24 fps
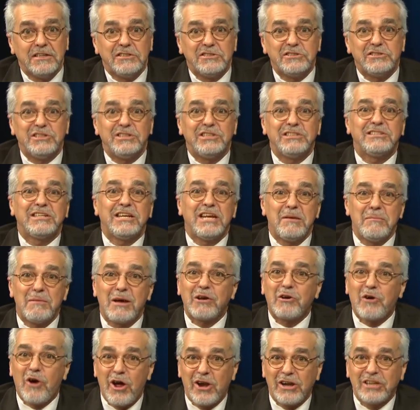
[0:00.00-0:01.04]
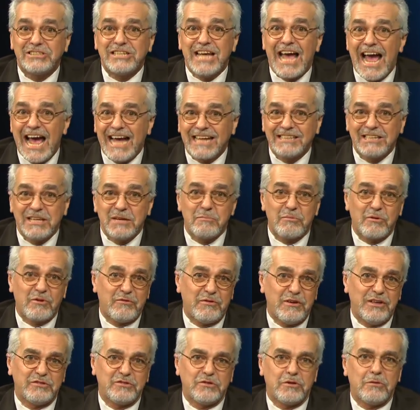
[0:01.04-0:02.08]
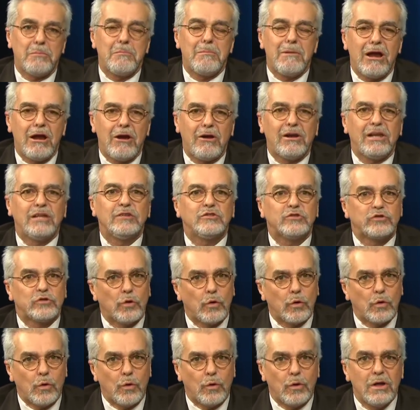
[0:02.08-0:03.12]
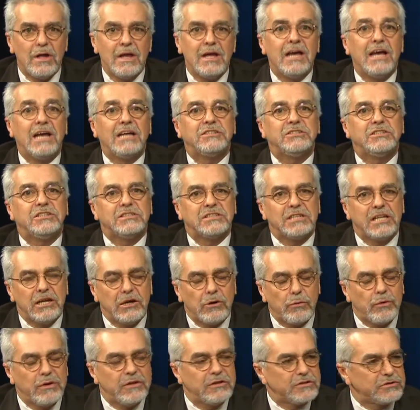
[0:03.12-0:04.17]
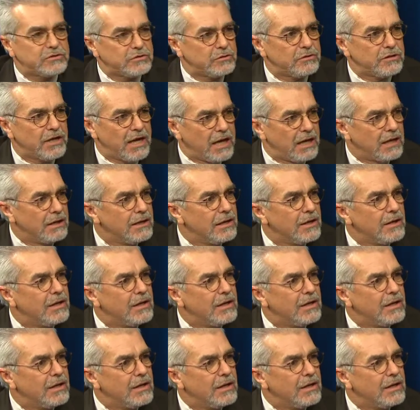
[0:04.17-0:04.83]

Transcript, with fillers: She's Lehman College acting professor Marilyn Sokol, and she's here with us today.